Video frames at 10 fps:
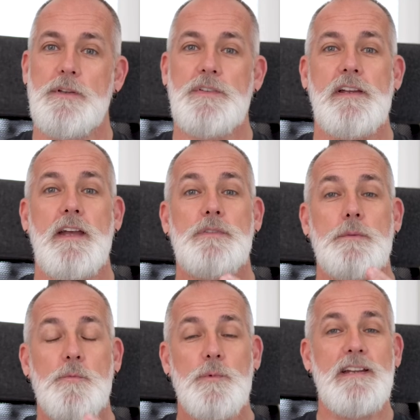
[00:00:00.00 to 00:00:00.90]
because I have
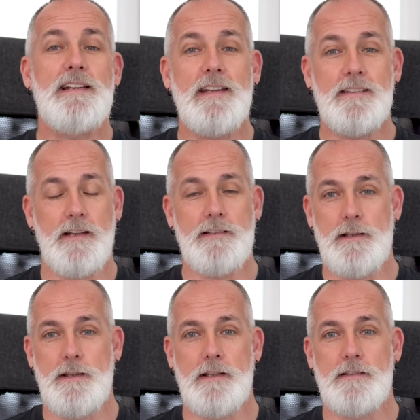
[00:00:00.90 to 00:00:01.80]
some really exciting
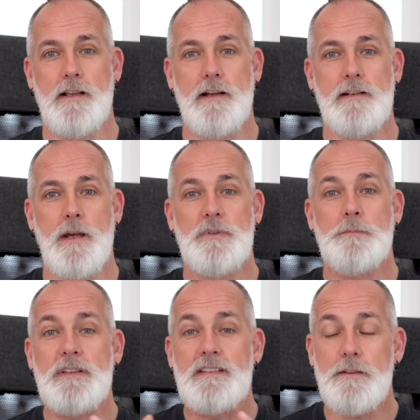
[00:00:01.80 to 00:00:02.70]
things lined up
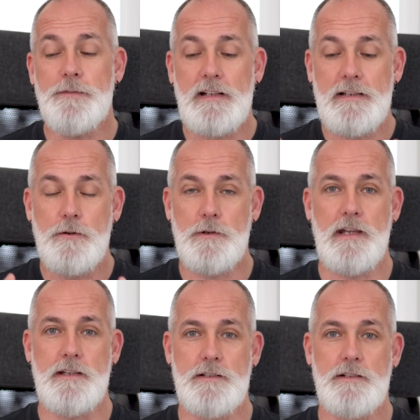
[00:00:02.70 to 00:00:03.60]
specifically
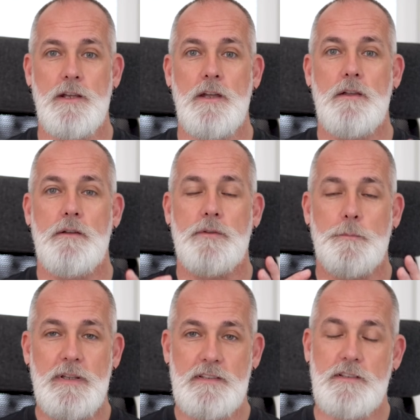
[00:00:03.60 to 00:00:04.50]
created for
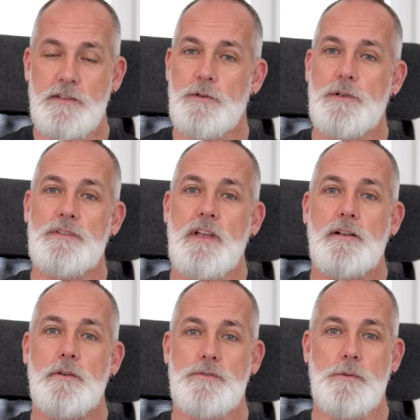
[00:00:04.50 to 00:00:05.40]
business owners and
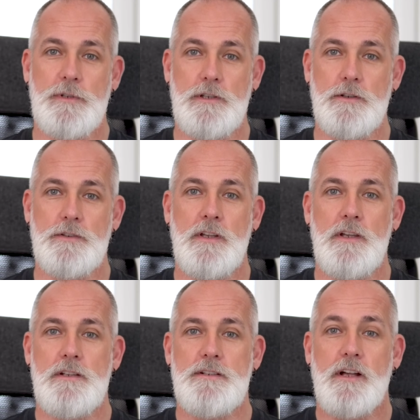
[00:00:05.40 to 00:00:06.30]
entrepreneurs
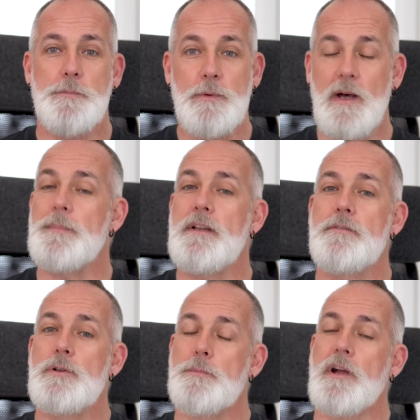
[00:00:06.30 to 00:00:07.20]
to help you
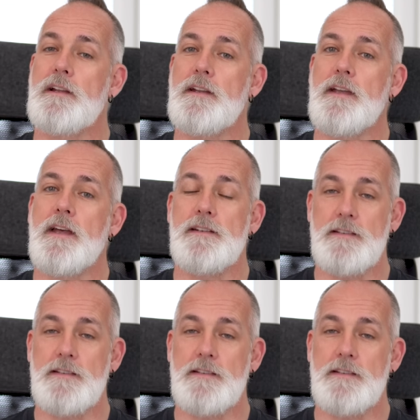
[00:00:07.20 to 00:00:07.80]
uplevel your branding and